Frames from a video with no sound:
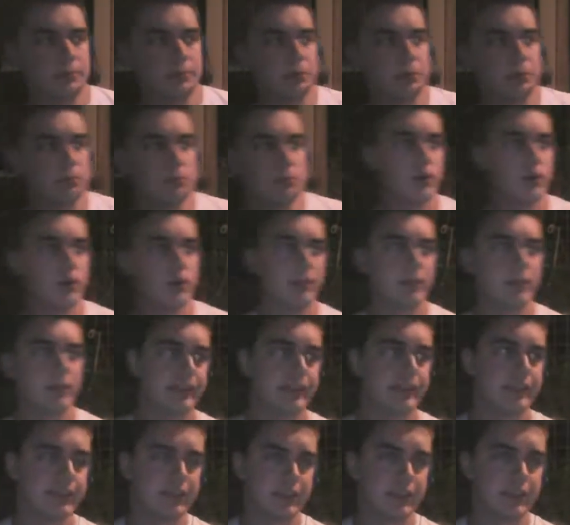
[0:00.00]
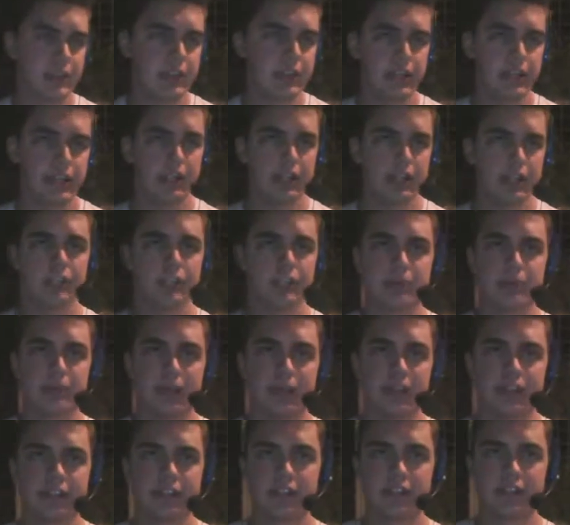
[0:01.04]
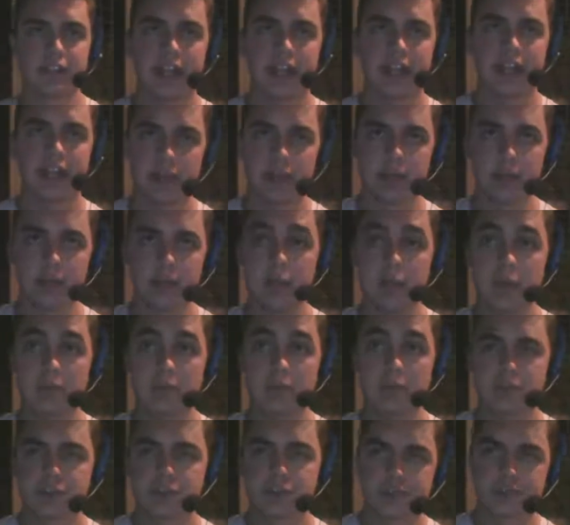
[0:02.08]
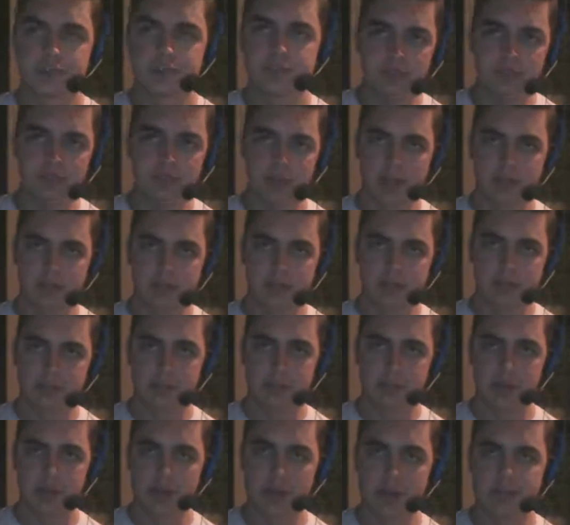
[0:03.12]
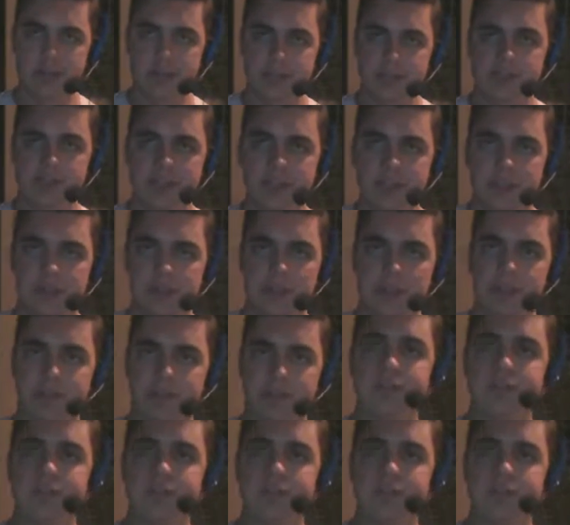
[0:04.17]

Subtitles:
a little bit more about that than I expected when I first brought up Stefan